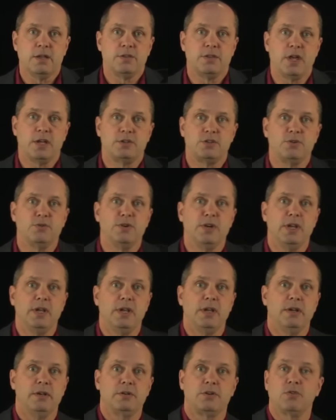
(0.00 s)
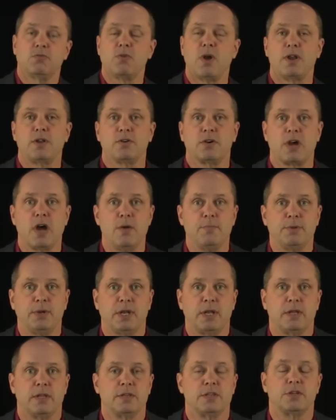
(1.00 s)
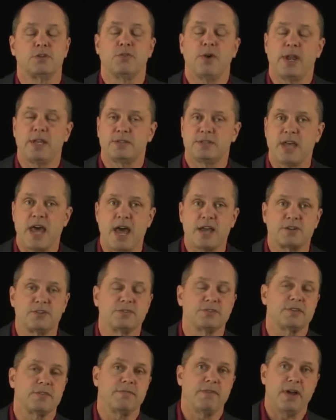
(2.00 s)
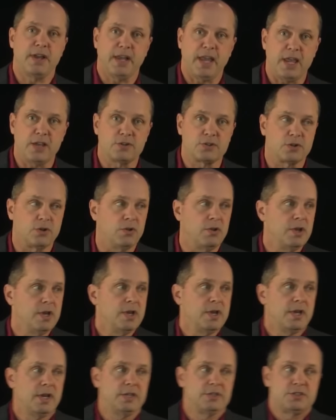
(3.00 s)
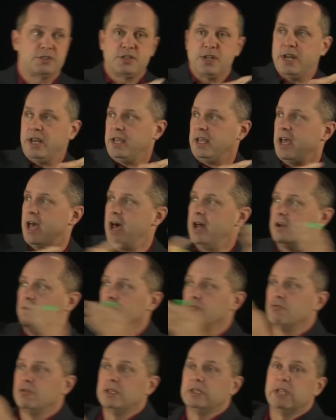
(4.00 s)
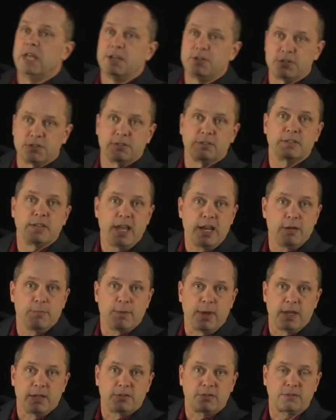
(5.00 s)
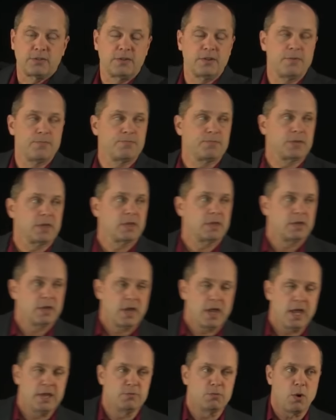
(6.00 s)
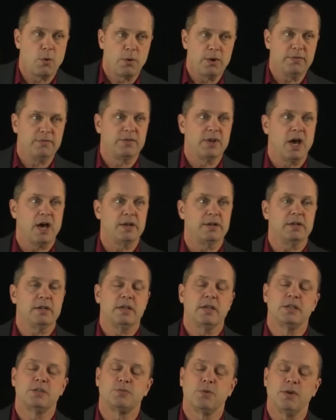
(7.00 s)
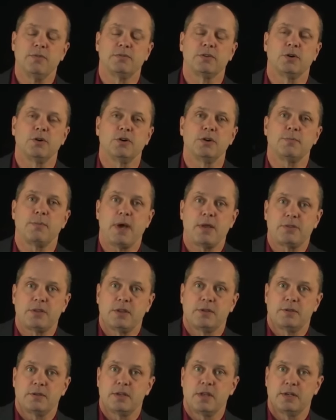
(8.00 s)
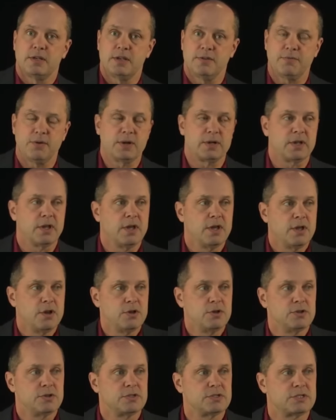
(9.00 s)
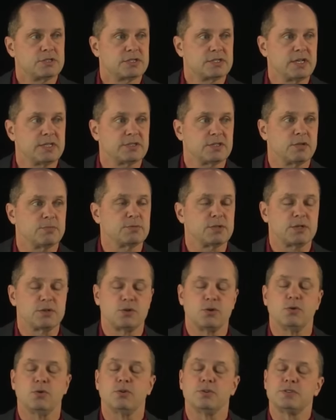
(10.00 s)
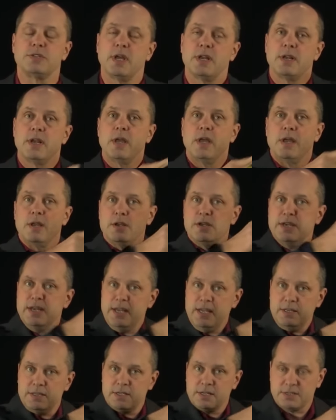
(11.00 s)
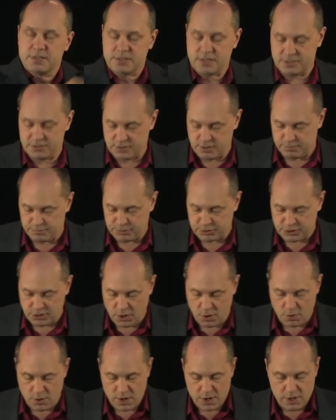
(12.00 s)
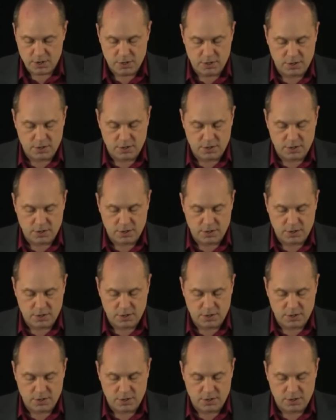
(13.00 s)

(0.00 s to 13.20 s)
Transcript: that you need to run your company, the transactions, the financial. It's sitting on a relational database. And what we've done is we've learned about the different systems and tools that need this system. So